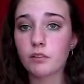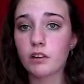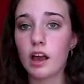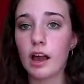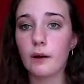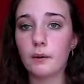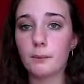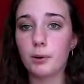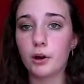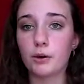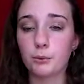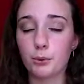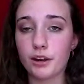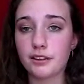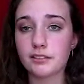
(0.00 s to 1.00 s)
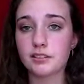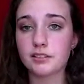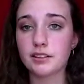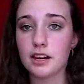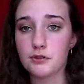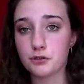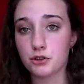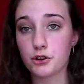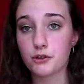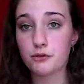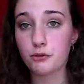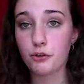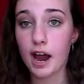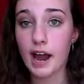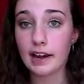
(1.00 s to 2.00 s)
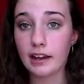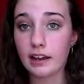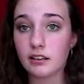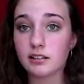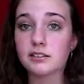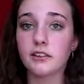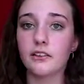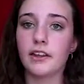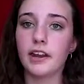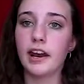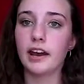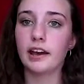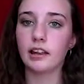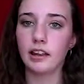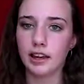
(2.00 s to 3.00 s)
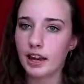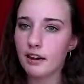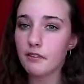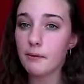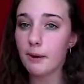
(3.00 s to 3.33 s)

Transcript: I would put in parentheses after it Friday so that I like have a